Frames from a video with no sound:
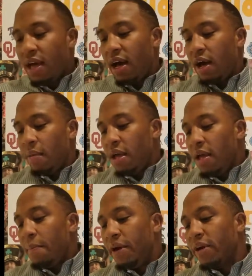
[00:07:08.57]

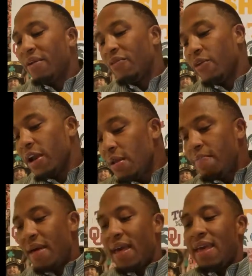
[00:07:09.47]
But
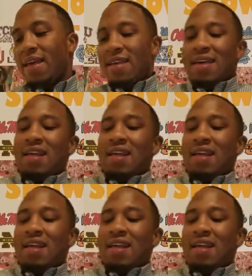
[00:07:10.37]
Green Bay.